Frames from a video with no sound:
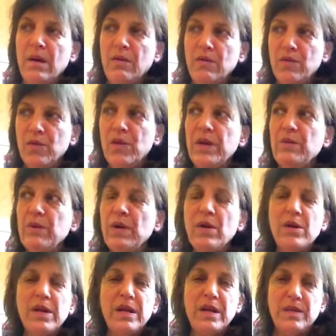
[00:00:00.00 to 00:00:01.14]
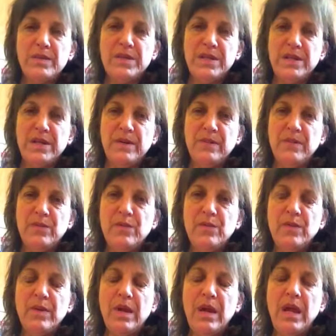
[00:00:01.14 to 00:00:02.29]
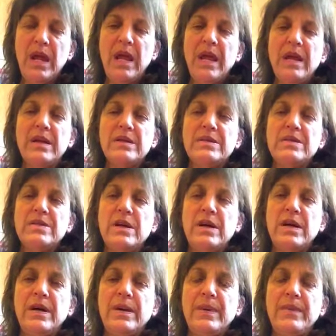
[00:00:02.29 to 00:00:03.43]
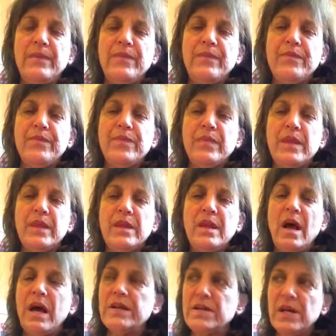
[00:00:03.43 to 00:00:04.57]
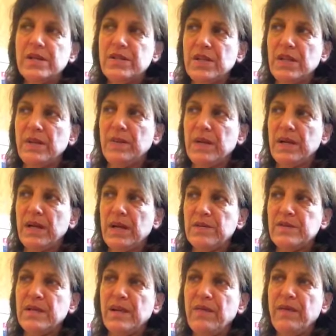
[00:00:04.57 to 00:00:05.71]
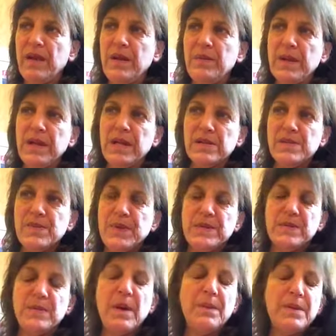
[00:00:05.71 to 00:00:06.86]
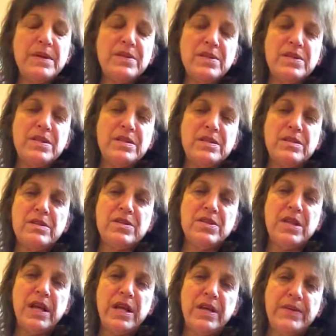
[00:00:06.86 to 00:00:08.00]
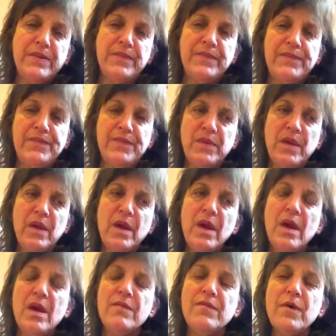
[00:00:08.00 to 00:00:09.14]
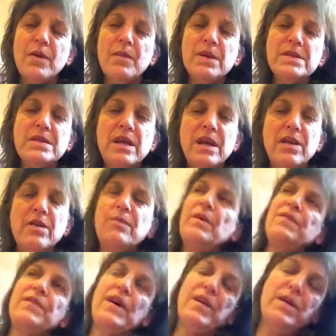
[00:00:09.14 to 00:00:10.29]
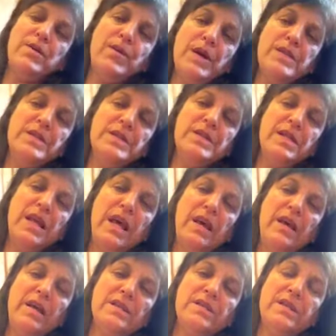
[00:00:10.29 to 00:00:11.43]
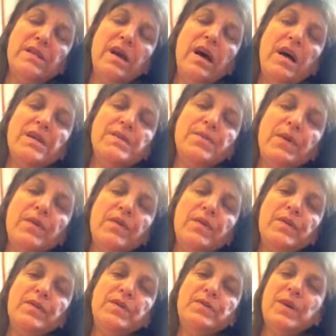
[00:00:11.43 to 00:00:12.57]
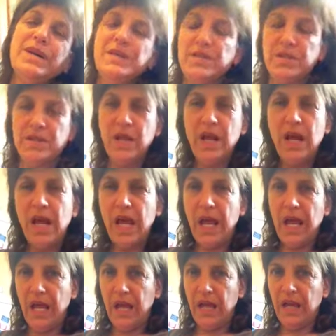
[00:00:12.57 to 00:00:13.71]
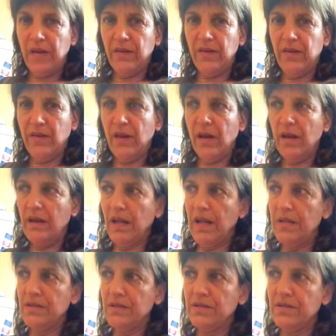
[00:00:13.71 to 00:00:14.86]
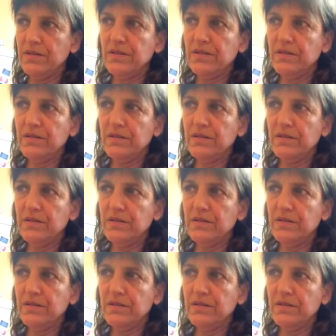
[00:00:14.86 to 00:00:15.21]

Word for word: Rudy would only come to him and um, not touch anybody else. And if anybody else picked him up, he'd just sit there and shake. Four months later, my father breaks his leg, is in the hospital for two months, and hence